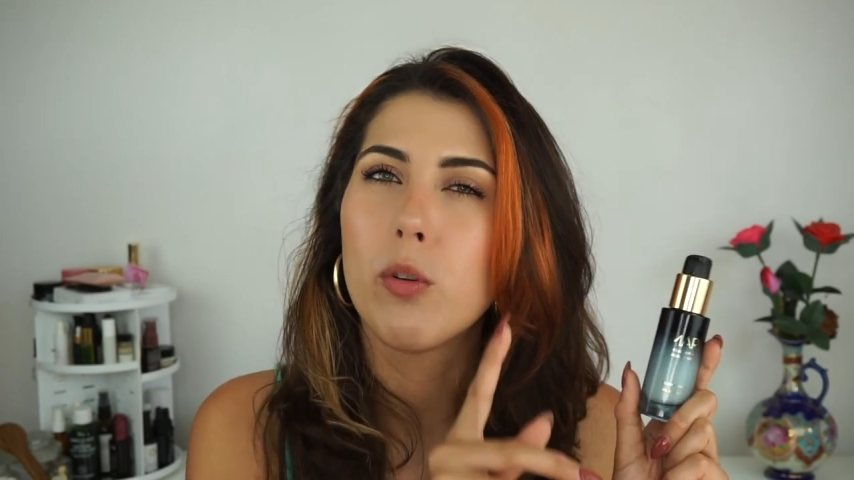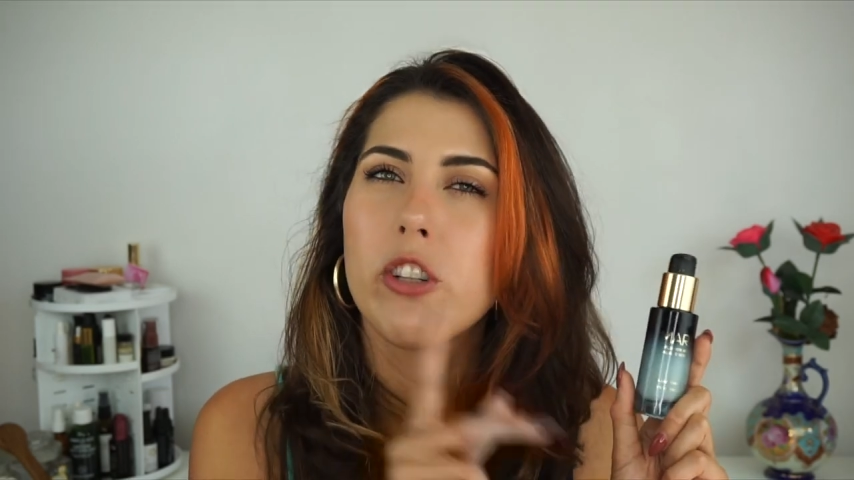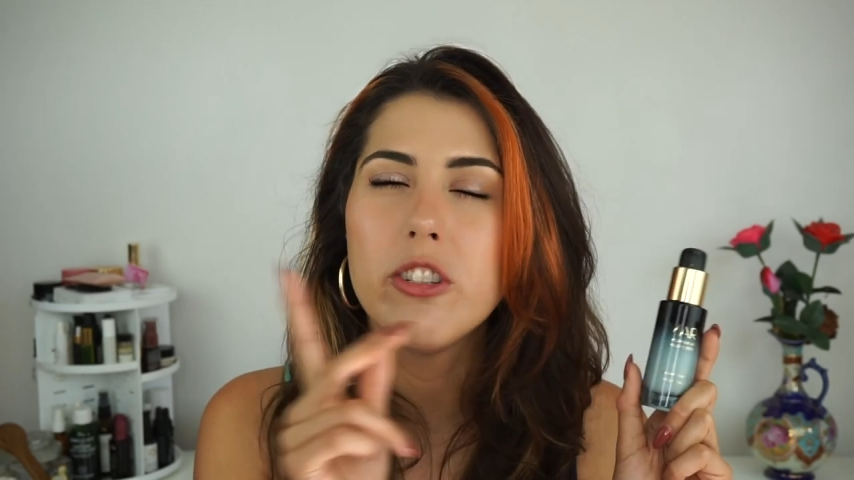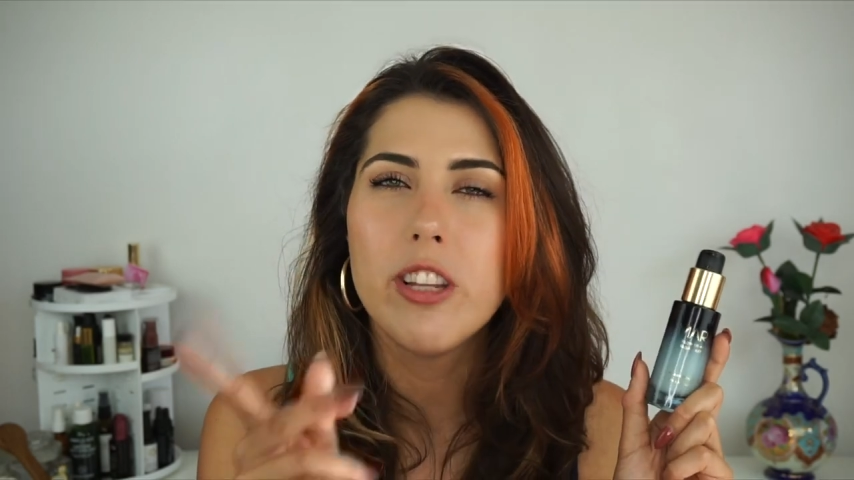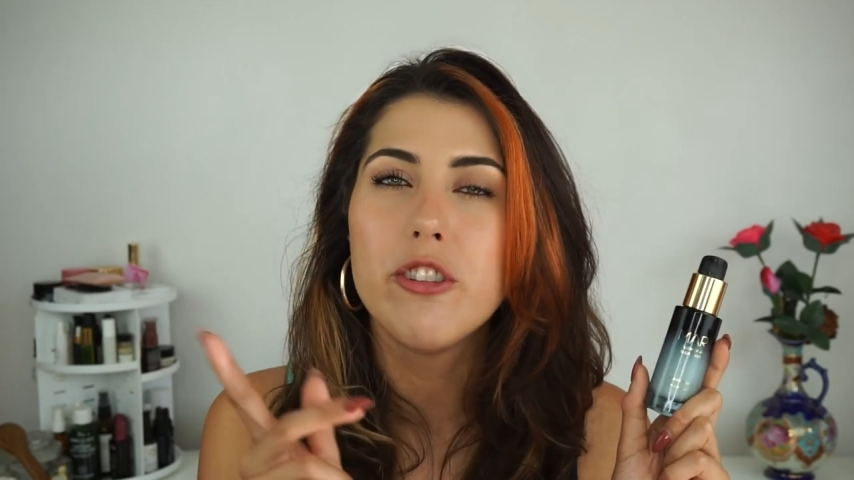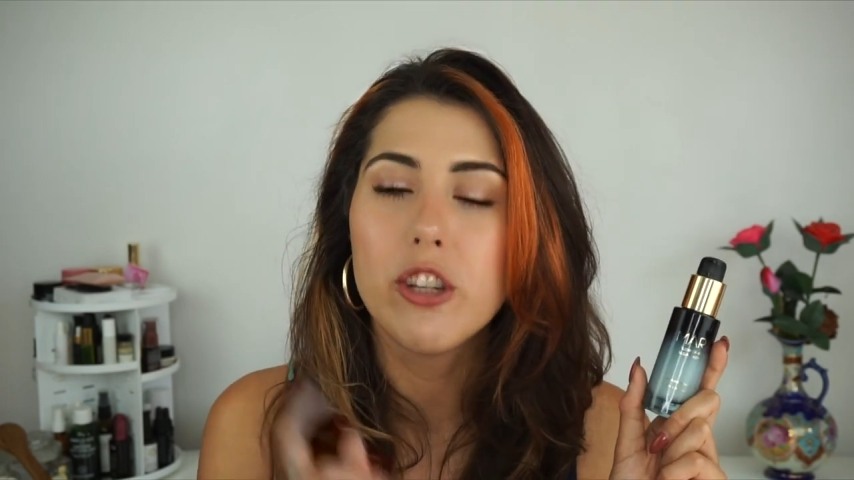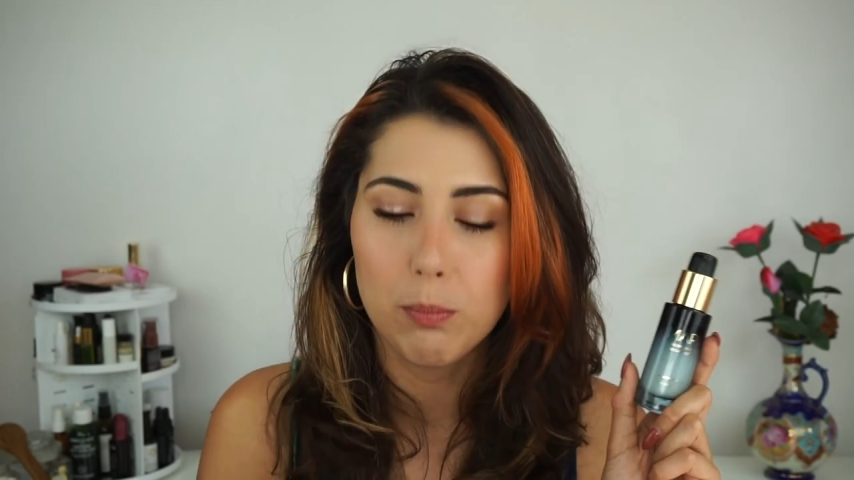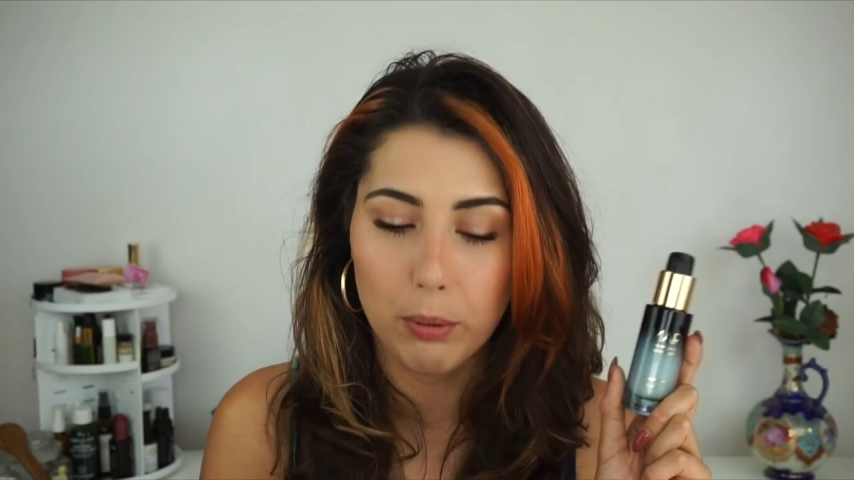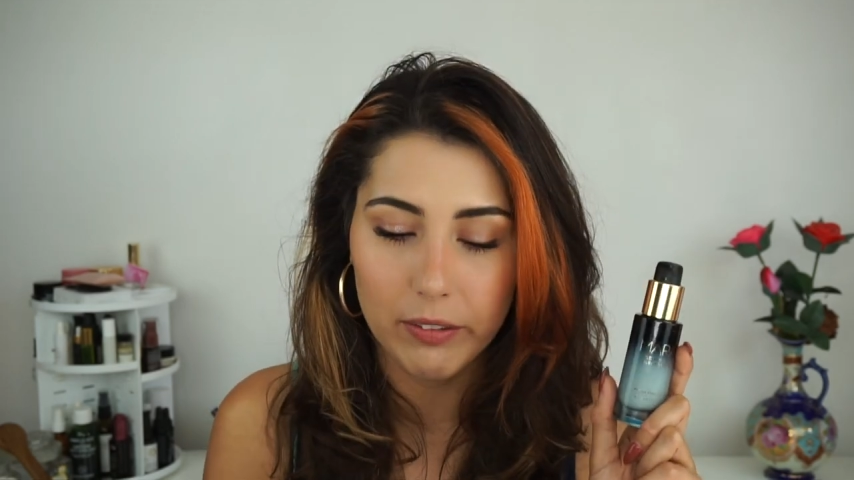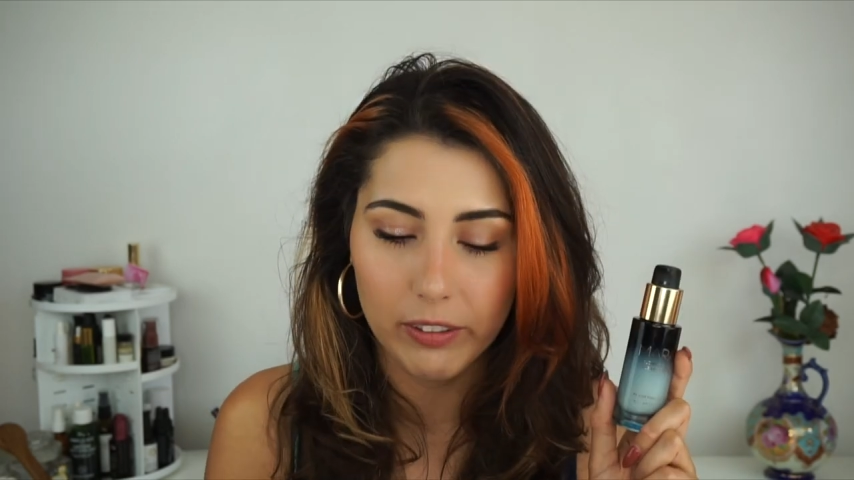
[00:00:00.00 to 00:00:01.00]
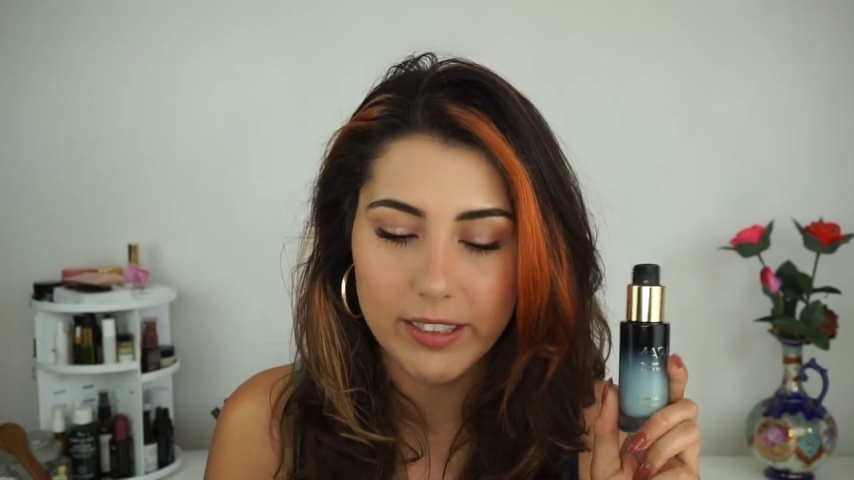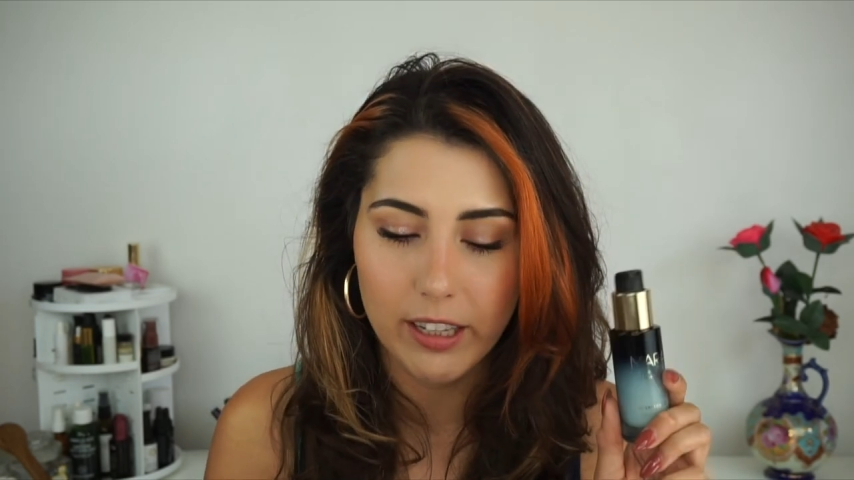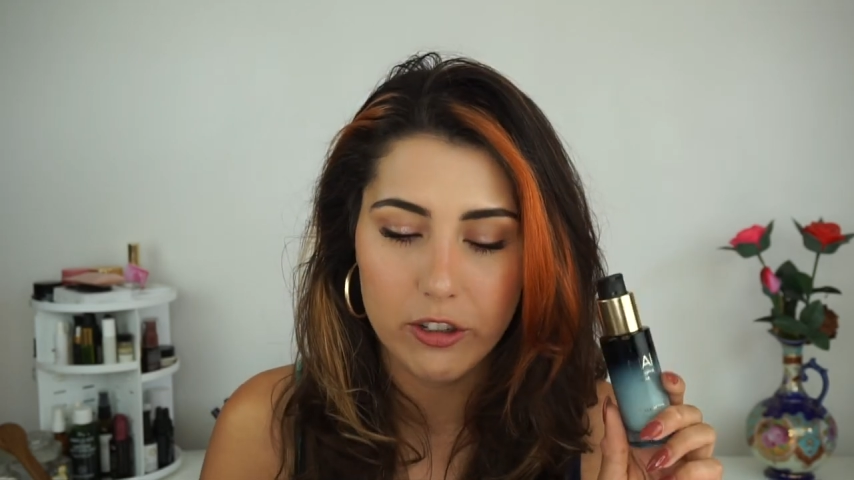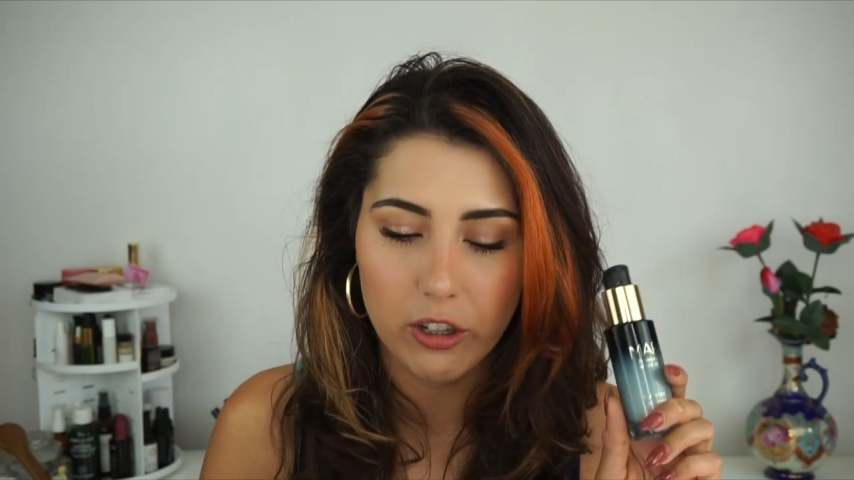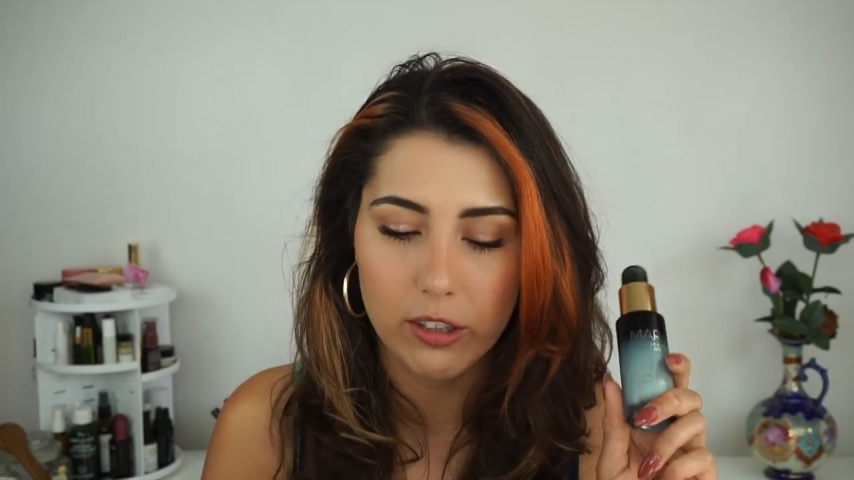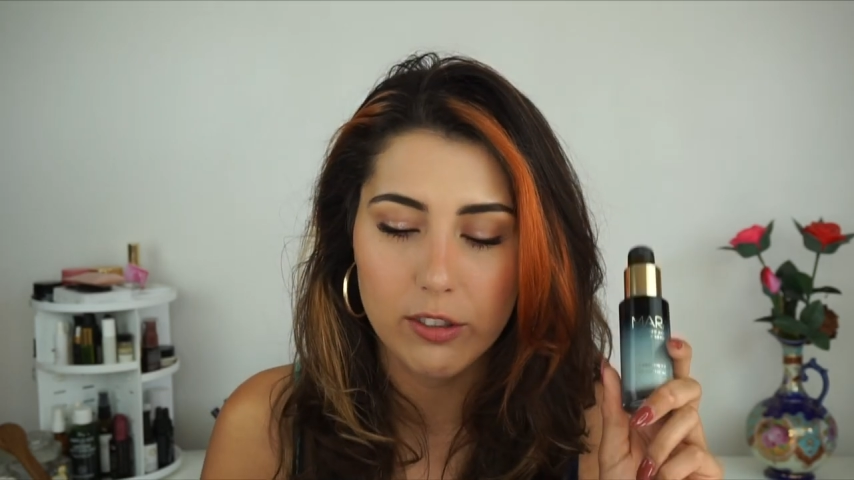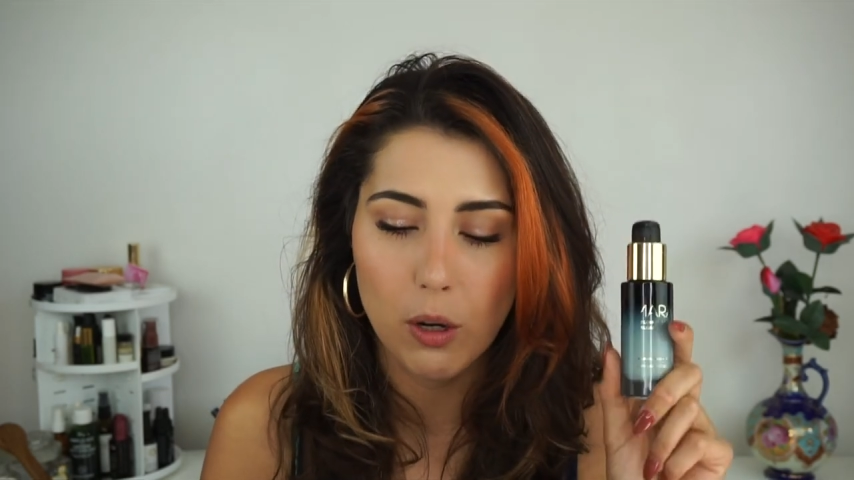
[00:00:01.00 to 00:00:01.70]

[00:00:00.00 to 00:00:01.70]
which I did just briefly touch on.